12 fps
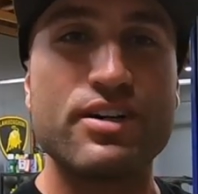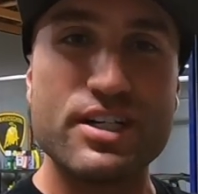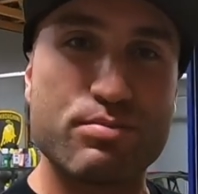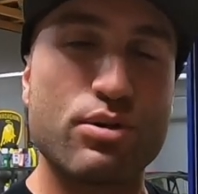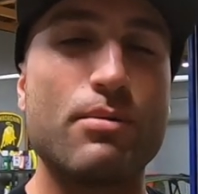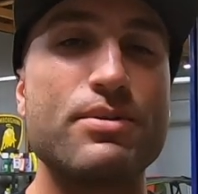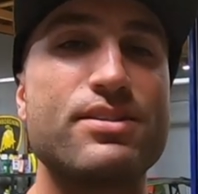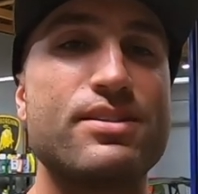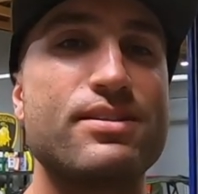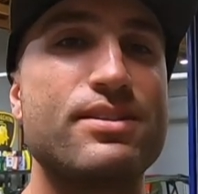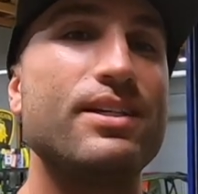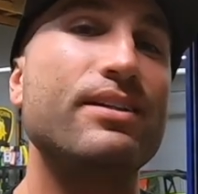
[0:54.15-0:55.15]
You guys probably
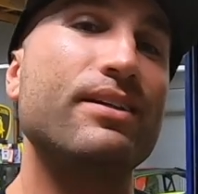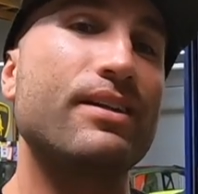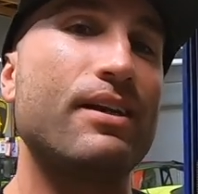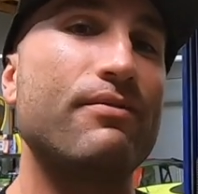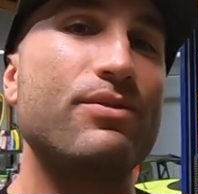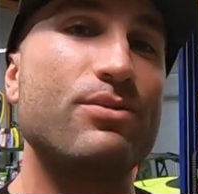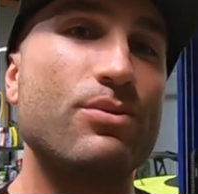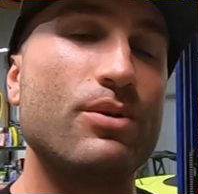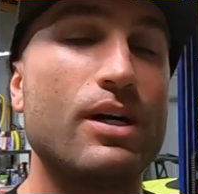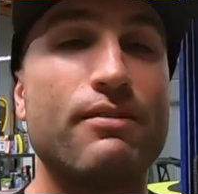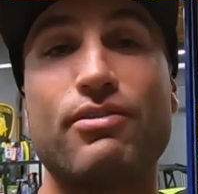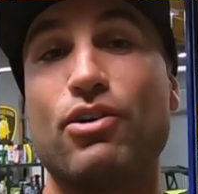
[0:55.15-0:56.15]
seen it if you uh,